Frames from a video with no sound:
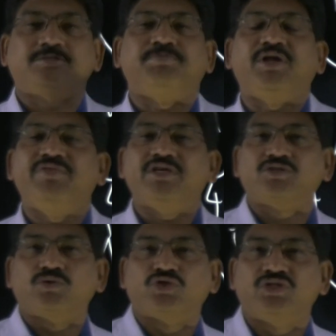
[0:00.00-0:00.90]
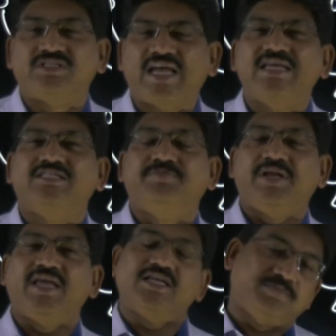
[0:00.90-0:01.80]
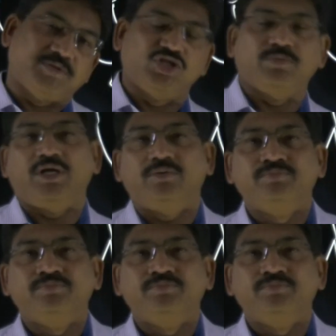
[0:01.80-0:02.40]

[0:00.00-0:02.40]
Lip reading: previous questions as many as possible.